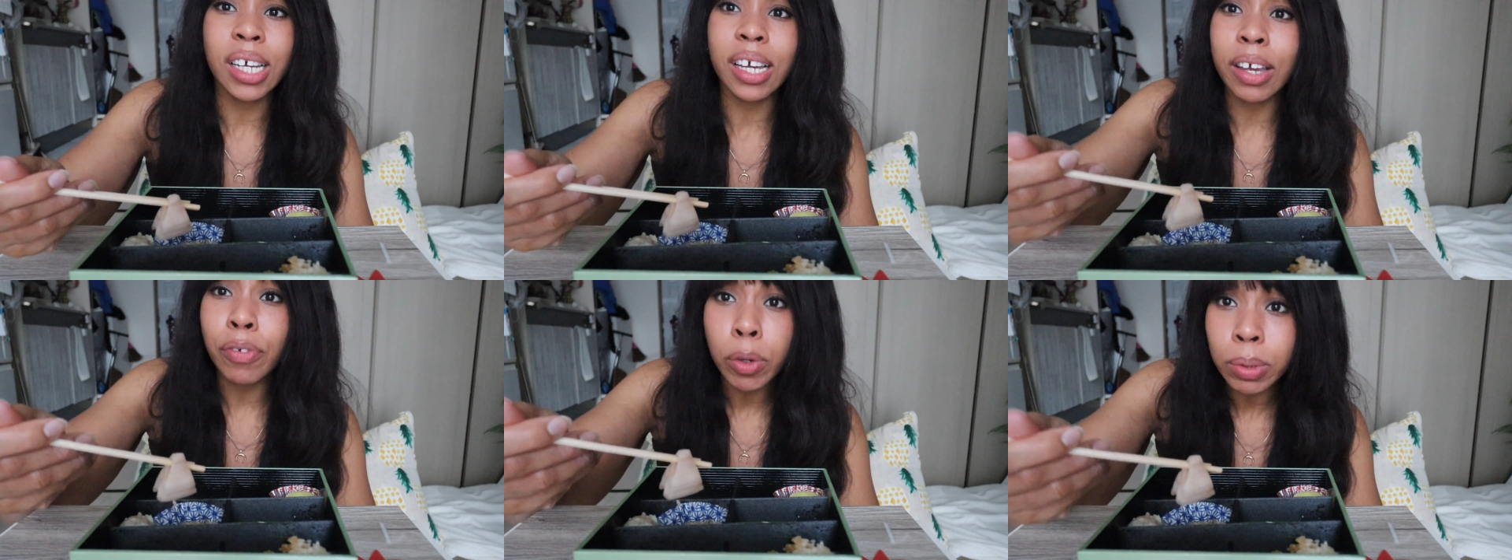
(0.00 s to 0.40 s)

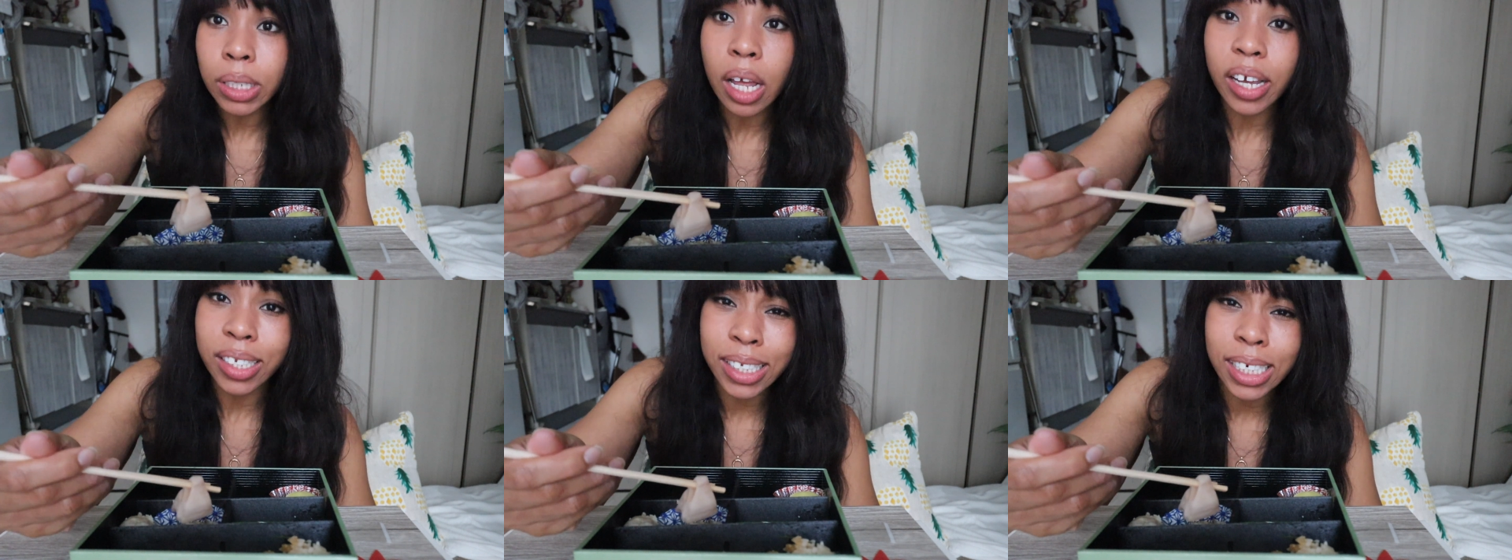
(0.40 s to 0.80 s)
If it was
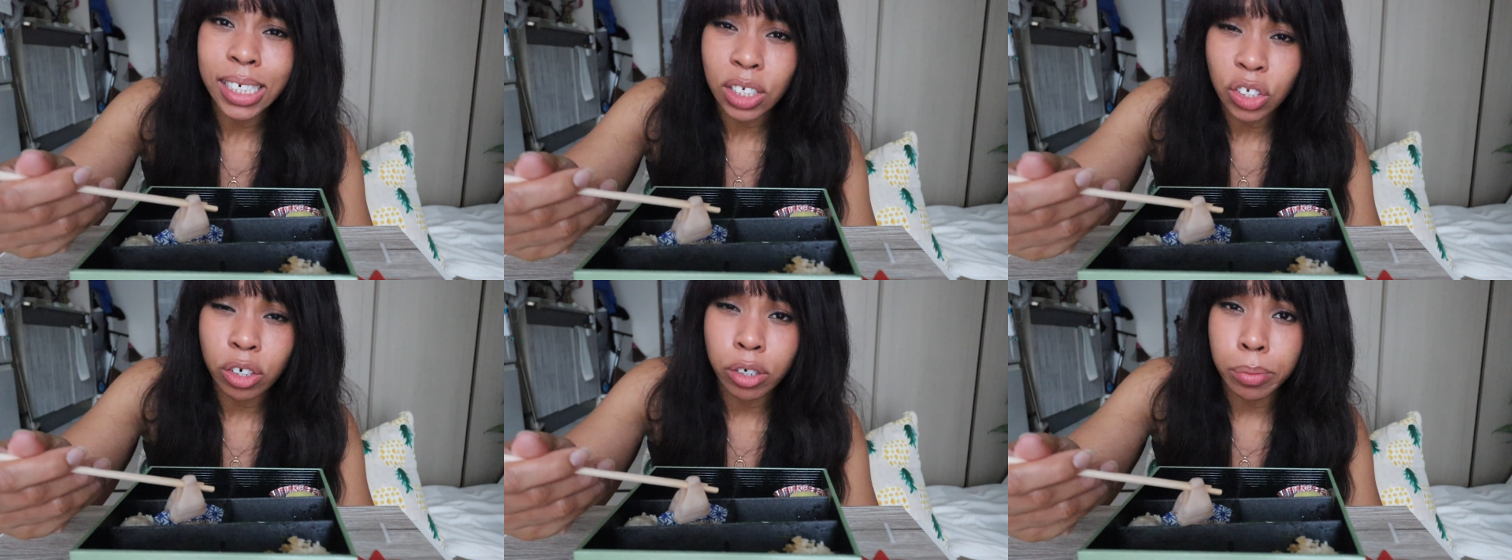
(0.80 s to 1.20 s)
like a tea
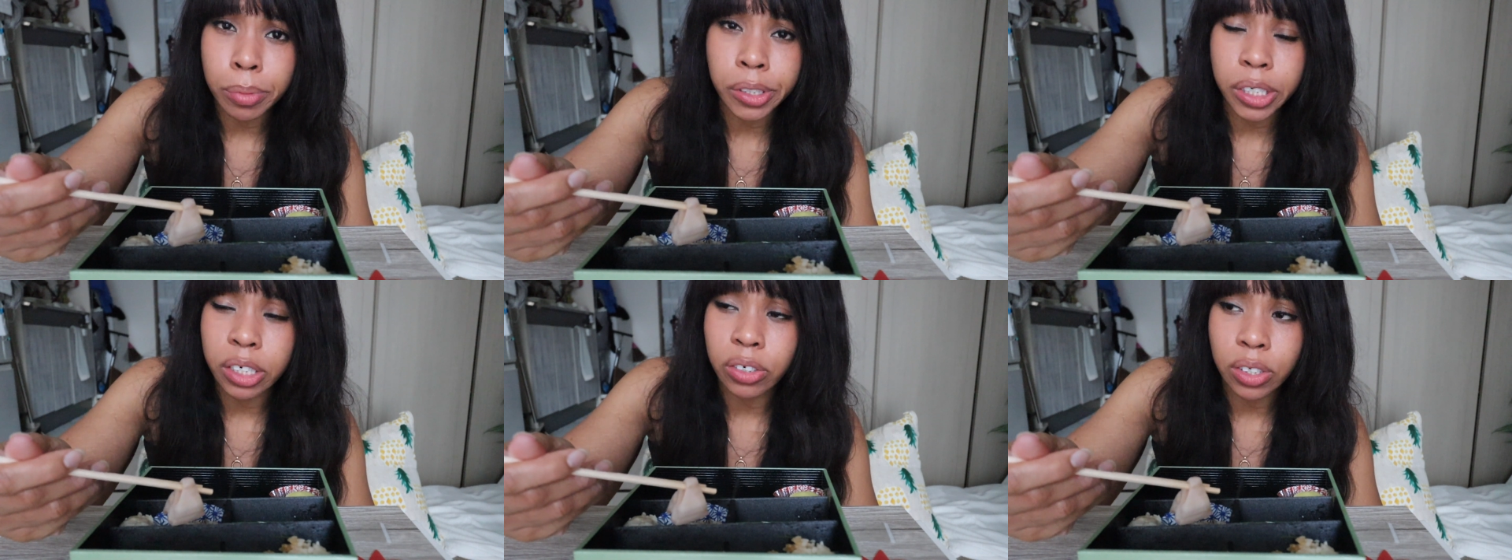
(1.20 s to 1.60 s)

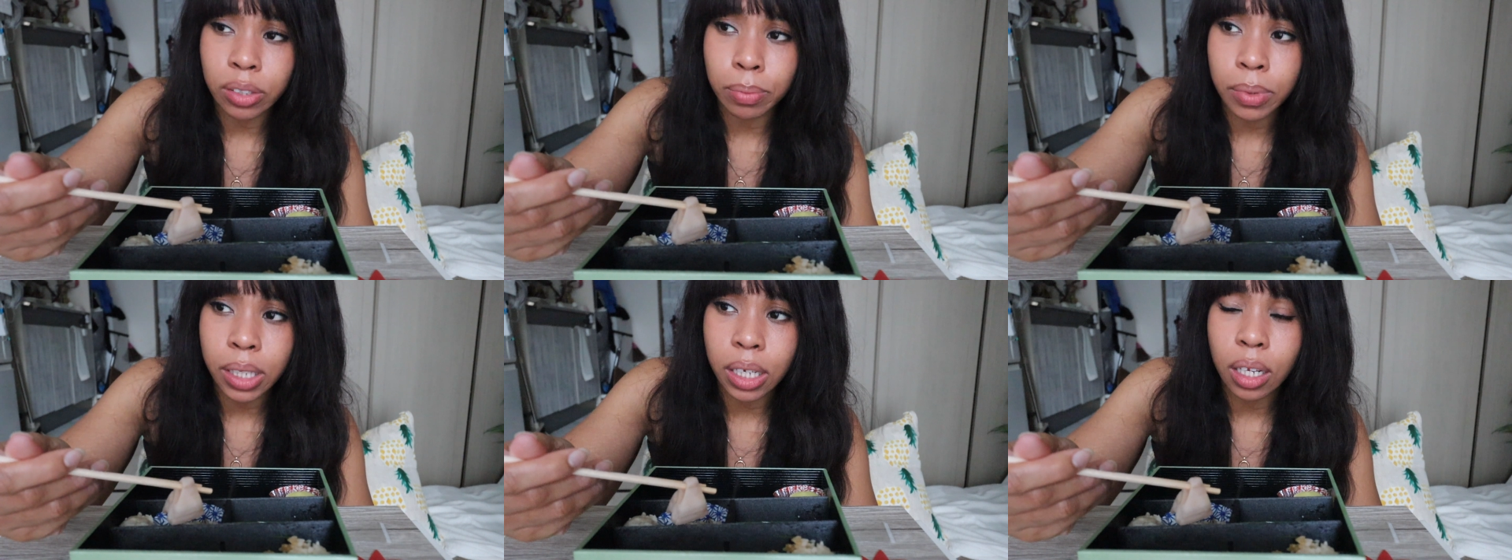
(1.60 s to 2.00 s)
ceremony or
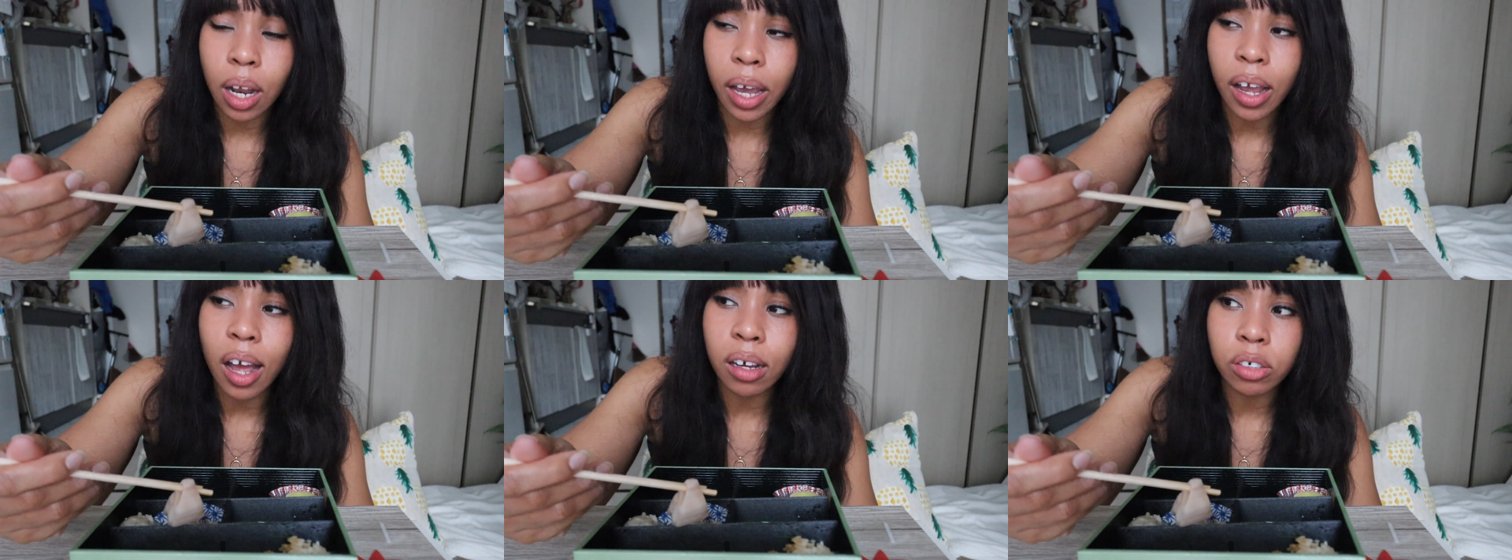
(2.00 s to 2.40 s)
something,
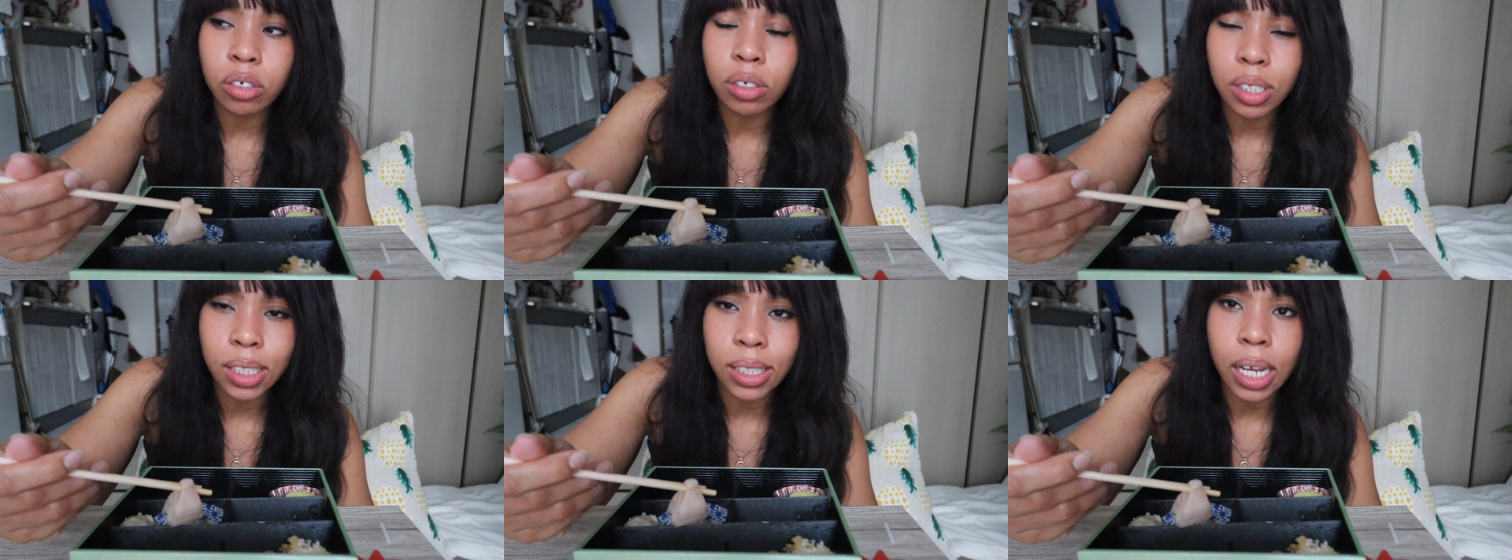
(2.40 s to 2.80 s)
like, I could
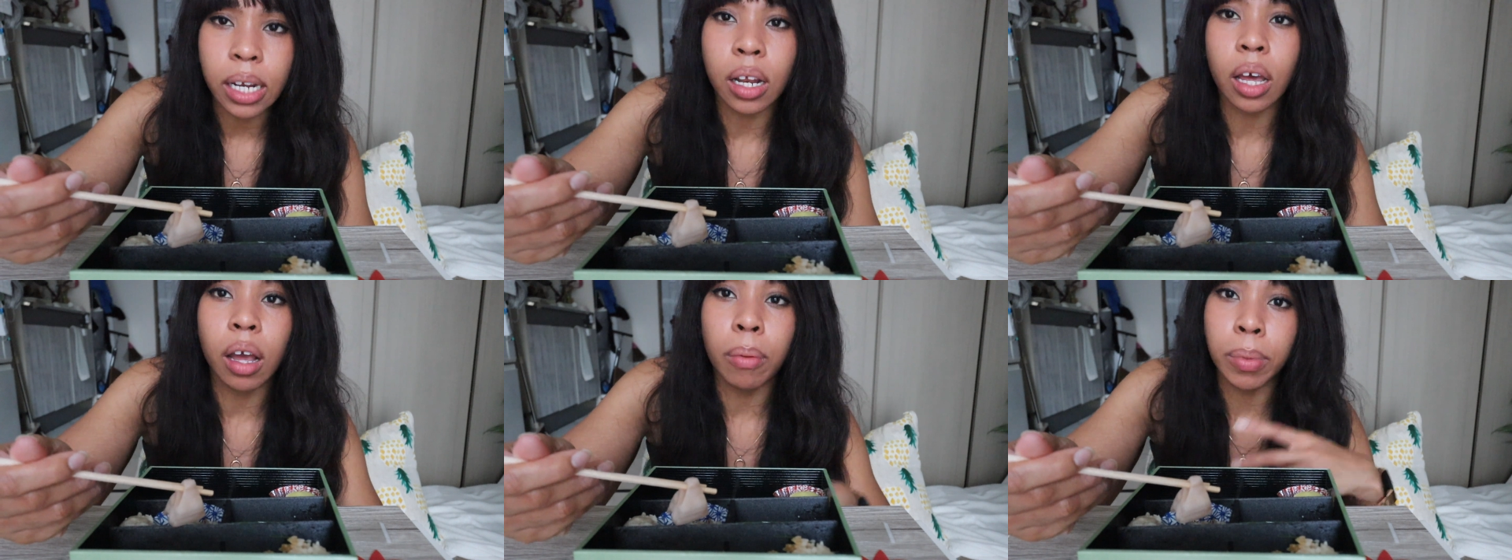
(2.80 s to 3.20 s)

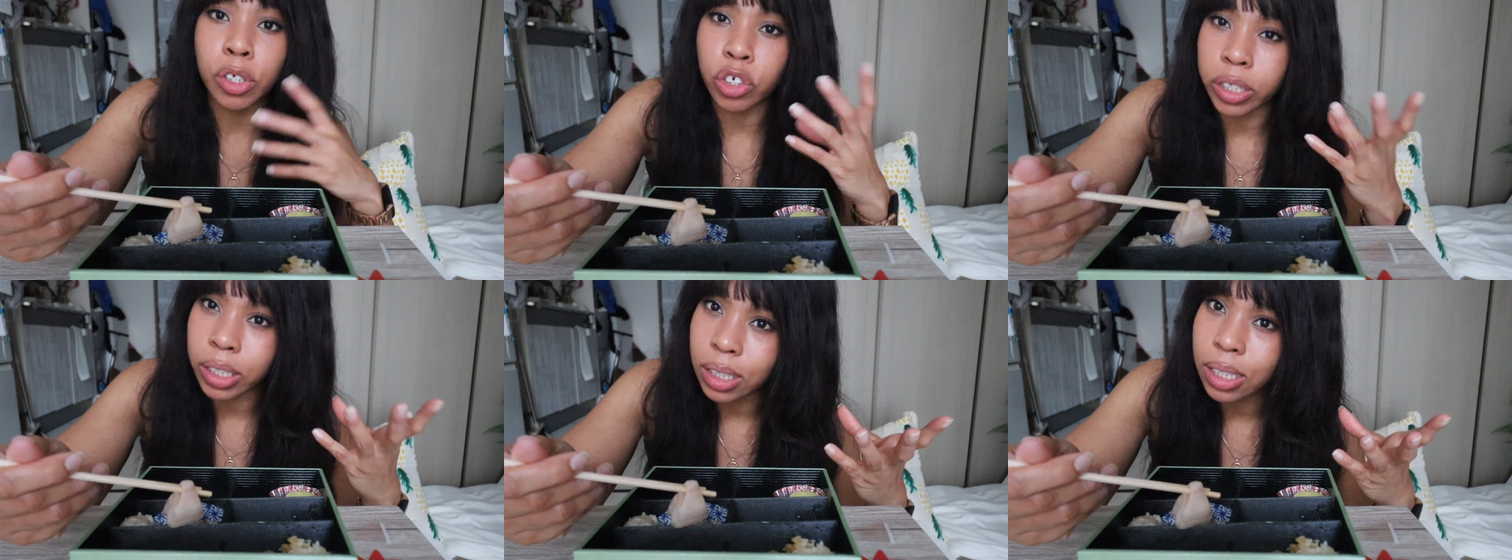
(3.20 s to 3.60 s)
understand, like, I'm gonna
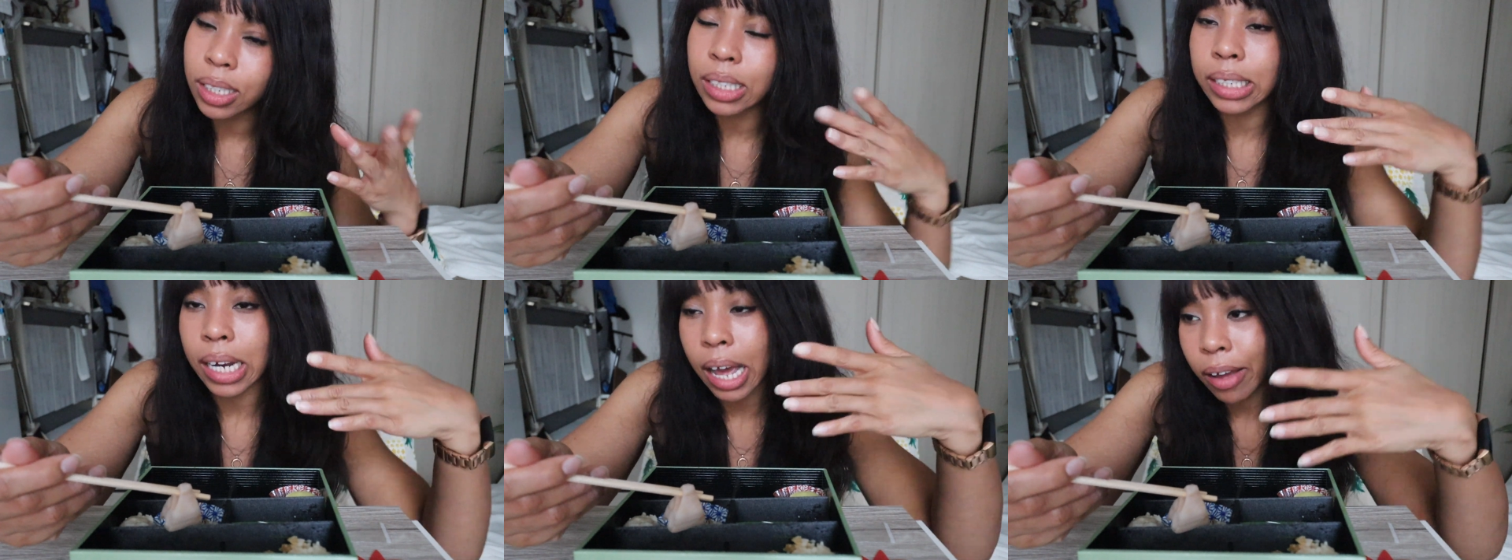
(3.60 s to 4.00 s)
drink
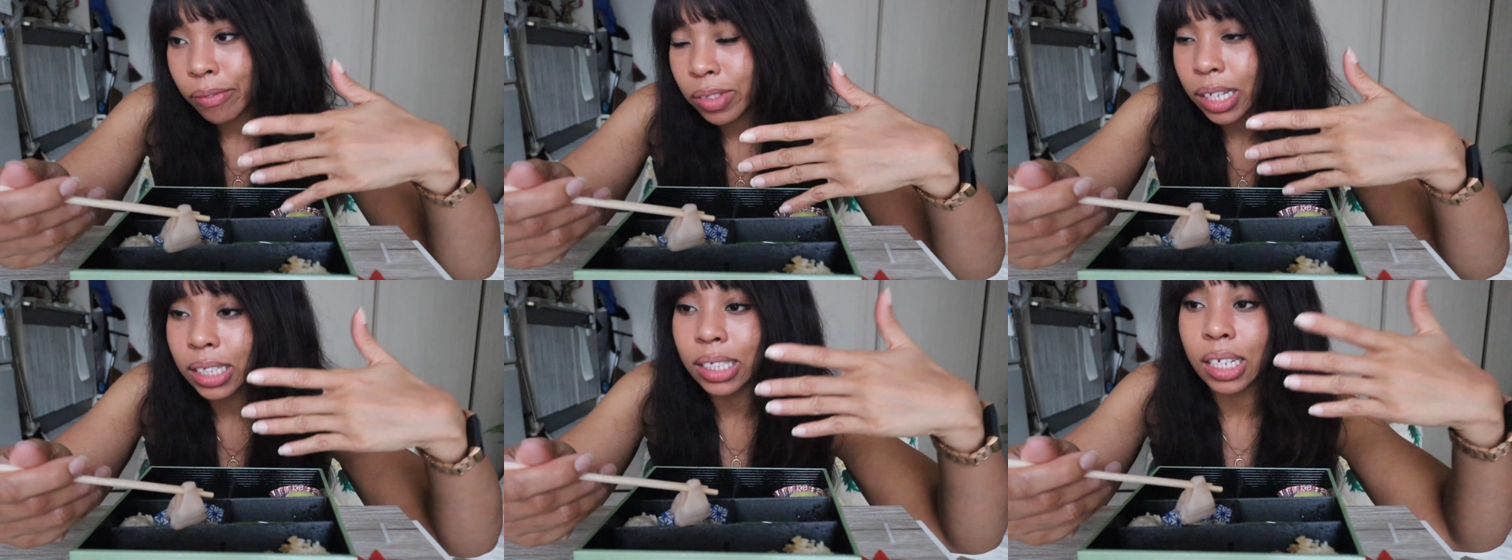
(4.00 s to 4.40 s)
this and
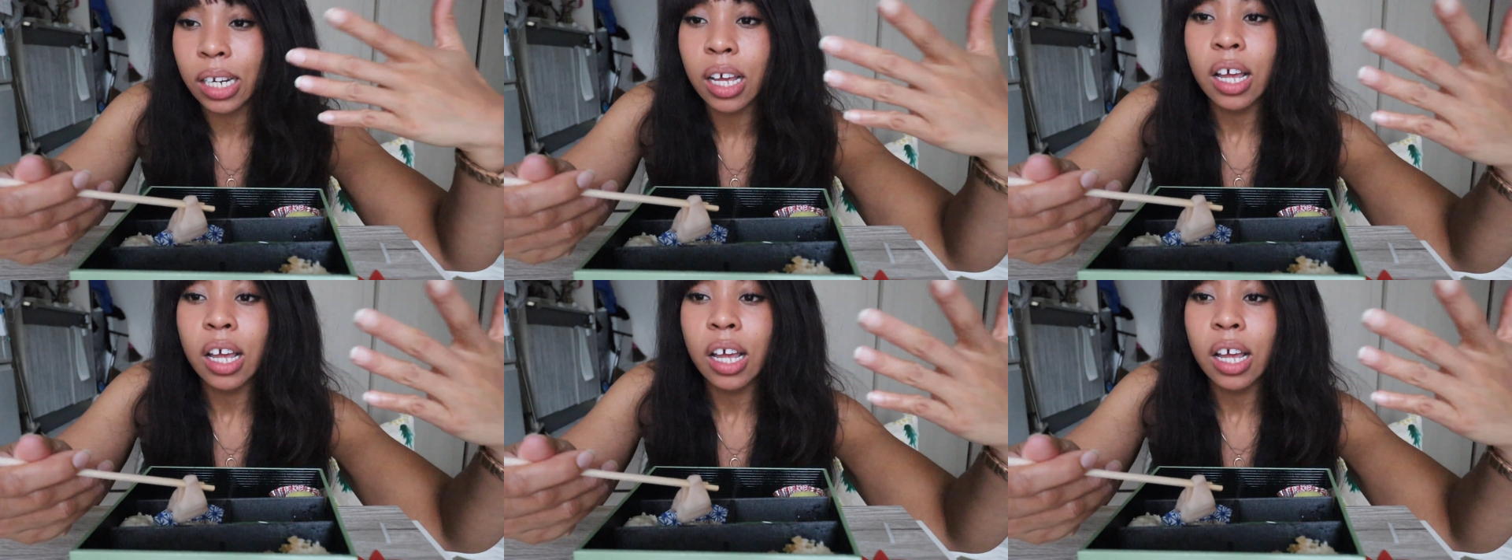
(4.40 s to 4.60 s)
have this, and